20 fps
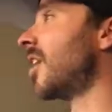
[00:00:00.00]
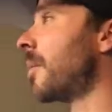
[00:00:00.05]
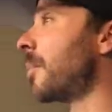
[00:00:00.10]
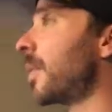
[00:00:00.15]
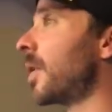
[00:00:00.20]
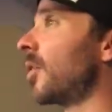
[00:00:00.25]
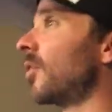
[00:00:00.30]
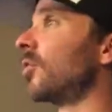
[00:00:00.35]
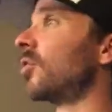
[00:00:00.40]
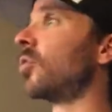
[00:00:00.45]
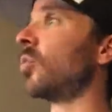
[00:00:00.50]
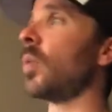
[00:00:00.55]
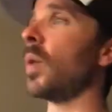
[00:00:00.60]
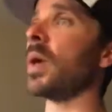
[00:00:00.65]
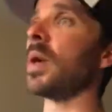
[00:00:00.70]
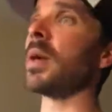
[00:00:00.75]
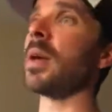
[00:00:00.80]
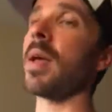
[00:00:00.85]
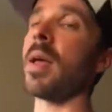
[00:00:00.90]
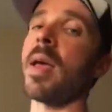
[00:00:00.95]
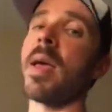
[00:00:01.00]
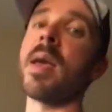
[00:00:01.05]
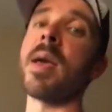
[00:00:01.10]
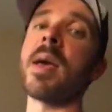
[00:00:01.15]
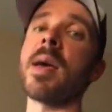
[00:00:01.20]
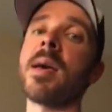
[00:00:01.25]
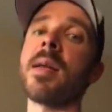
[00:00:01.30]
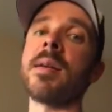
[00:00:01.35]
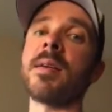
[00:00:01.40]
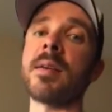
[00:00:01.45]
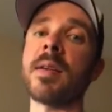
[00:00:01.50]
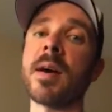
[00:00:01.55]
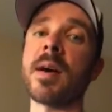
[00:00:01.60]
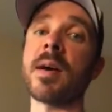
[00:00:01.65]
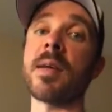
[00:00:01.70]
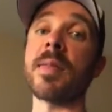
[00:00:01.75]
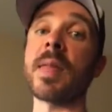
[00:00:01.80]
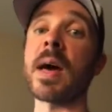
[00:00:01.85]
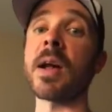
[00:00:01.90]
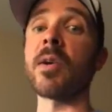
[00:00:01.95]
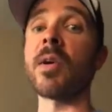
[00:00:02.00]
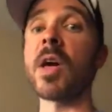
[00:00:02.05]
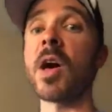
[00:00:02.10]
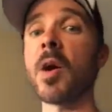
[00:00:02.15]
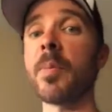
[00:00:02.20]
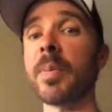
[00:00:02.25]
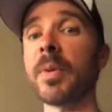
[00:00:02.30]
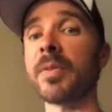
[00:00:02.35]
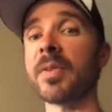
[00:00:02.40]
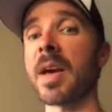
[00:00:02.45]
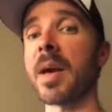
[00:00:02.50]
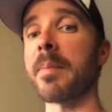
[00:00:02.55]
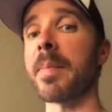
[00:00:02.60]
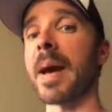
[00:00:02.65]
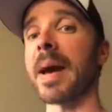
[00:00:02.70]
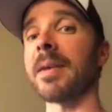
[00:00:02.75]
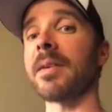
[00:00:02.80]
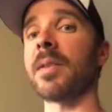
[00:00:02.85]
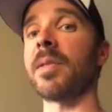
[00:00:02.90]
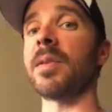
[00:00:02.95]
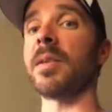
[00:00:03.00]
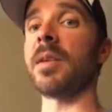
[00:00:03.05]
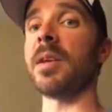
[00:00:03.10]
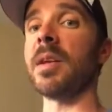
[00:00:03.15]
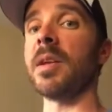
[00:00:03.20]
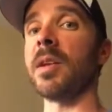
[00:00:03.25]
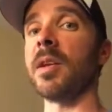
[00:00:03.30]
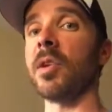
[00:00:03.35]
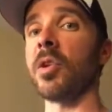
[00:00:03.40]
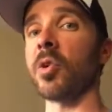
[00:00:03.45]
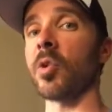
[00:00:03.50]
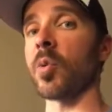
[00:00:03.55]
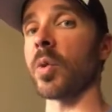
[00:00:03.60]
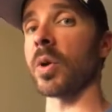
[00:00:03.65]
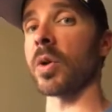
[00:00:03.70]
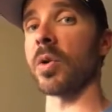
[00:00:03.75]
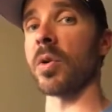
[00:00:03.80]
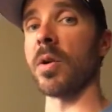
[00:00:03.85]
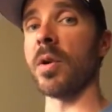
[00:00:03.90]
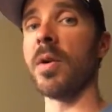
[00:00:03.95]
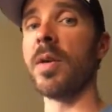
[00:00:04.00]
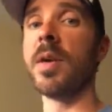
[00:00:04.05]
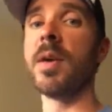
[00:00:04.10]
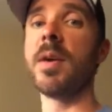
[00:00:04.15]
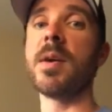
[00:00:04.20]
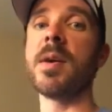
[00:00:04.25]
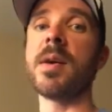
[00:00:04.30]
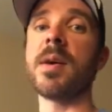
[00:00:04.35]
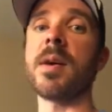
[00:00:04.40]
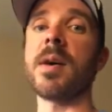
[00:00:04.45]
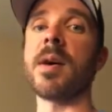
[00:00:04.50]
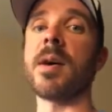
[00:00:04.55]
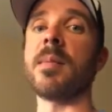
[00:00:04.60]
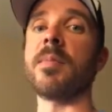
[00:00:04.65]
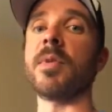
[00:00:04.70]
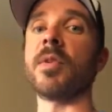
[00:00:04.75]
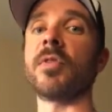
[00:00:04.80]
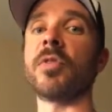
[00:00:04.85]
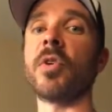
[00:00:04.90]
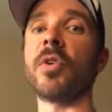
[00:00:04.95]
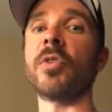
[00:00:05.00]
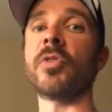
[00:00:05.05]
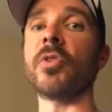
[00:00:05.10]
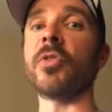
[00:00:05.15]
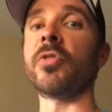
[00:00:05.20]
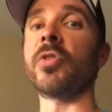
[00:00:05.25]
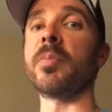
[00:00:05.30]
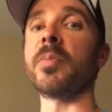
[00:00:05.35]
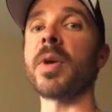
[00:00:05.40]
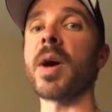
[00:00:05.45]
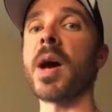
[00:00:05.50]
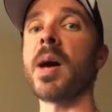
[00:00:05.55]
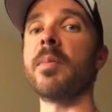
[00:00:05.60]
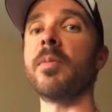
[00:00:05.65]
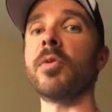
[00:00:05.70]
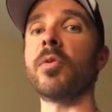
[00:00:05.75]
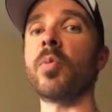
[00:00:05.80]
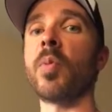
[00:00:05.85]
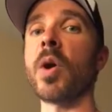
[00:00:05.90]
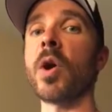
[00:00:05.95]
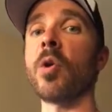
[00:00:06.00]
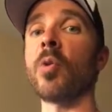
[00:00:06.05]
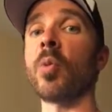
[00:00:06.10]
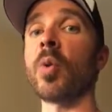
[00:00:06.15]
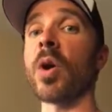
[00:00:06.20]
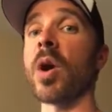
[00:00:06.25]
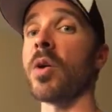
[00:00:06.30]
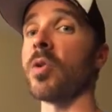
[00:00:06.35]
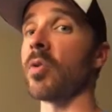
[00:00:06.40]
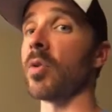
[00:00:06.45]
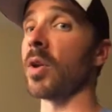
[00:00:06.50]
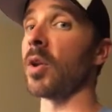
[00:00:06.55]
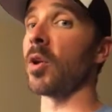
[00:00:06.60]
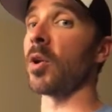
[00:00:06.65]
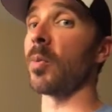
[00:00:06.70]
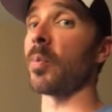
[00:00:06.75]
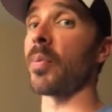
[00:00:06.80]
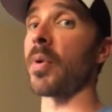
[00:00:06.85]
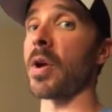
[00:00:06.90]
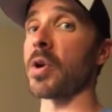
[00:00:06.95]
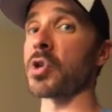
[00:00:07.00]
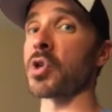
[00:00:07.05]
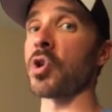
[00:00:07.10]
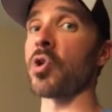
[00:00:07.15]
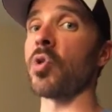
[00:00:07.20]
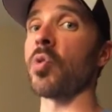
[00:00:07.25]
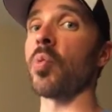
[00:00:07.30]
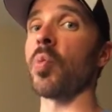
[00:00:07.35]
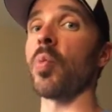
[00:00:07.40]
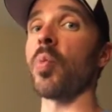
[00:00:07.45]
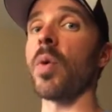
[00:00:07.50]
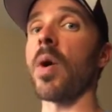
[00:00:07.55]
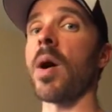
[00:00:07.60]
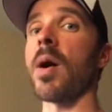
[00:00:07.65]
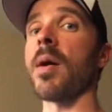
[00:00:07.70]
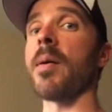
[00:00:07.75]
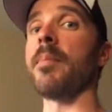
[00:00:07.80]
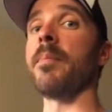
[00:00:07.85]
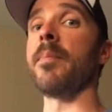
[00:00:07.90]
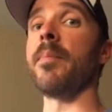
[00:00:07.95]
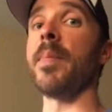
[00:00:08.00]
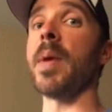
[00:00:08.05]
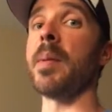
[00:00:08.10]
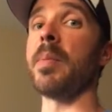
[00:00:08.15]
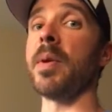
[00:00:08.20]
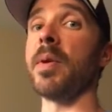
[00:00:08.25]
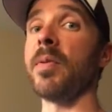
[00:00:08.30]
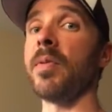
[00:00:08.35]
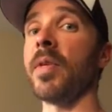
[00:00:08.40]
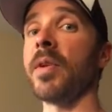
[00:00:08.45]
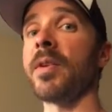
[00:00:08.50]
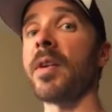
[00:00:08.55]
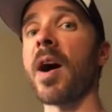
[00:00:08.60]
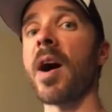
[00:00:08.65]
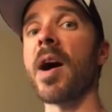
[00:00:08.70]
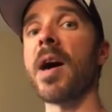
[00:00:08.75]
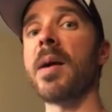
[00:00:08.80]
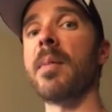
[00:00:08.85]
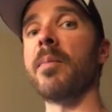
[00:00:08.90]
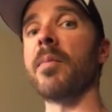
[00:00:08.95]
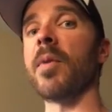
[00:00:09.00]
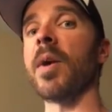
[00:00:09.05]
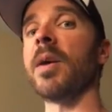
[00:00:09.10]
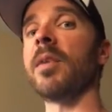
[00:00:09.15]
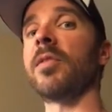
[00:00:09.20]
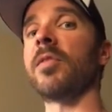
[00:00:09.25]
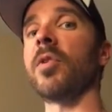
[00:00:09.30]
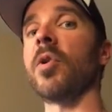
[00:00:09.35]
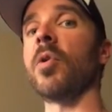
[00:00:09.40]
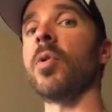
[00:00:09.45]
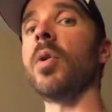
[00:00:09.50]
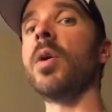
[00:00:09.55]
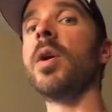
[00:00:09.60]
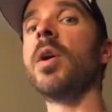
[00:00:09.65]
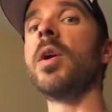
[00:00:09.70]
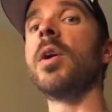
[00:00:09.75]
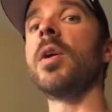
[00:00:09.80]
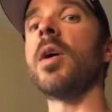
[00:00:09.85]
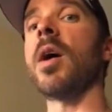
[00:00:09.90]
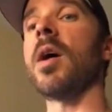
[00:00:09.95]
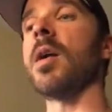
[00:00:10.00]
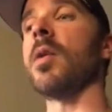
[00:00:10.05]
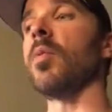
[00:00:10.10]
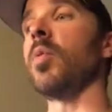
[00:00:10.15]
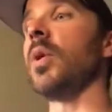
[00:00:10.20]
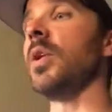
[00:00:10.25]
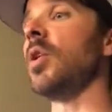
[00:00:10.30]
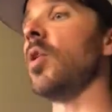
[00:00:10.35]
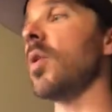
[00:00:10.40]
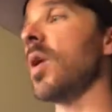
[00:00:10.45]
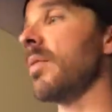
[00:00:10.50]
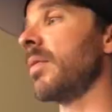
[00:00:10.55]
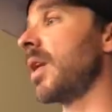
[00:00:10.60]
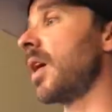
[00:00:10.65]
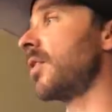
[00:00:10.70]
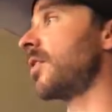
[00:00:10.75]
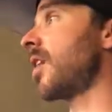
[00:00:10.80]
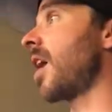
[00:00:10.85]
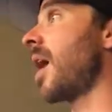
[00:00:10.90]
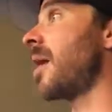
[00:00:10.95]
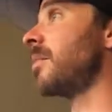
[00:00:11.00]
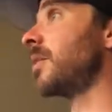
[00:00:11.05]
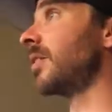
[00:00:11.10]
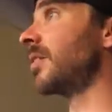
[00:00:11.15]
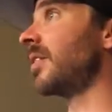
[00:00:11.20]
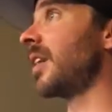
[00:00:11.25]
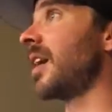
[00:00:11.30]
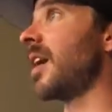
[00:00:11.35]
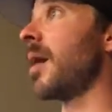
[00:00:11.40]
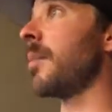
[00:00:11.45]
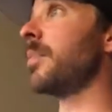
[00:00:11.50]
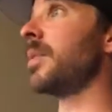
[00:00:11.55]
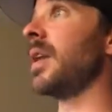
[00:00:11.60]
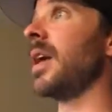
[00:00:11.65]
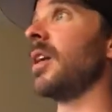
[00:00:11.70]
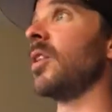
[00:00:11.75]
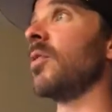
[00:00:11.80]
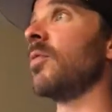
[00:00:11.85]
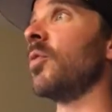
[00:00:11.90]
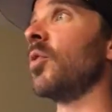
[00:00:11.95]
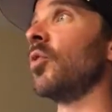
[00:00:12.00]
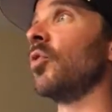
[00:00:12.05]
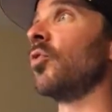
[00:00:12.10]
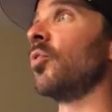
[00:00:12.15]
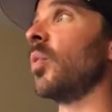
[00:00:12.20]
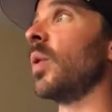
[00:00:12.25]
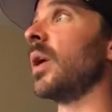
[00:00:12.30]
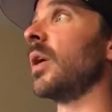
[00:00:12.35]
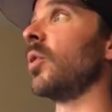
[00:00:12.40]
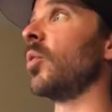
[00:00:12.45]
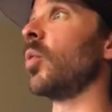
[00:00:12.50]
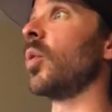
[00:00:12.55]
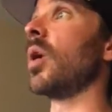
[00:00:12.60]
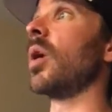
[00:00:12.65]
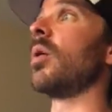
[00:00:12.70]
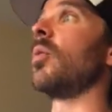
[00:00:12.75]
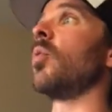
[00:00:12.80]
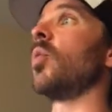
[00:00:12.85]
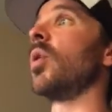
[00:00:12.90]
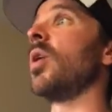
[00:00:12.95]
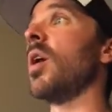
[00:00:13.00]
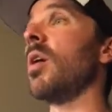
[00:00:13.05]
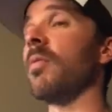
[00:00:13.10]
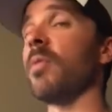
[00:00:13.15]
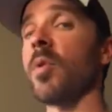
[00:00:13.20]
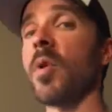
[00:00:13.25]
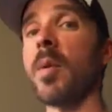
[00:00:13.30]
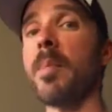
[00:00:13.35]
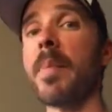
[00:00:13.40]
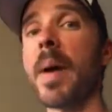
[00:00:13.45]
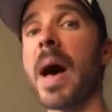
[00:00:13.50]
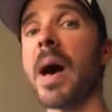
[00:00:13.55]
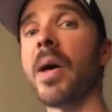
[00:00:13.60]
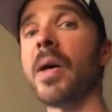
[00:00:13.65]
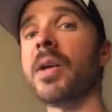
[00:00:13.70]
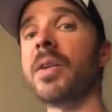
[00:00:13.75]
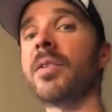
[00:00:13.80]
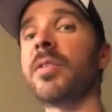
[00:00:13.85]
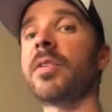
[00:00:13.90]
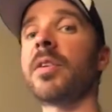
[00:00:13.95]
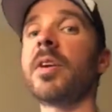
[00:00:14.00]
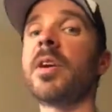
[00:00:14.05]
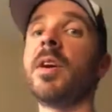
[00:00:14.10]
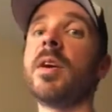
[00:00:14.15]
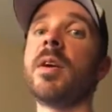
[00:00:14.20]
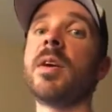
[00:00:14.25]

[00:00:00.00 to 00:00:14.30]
up on our swing, and that'll help us get back to the tee a little quicker. There's also some times where we're under a little pressure, maybe the time, right? So we don't have a lot of time to set up, take a full swing. We're not very balanced.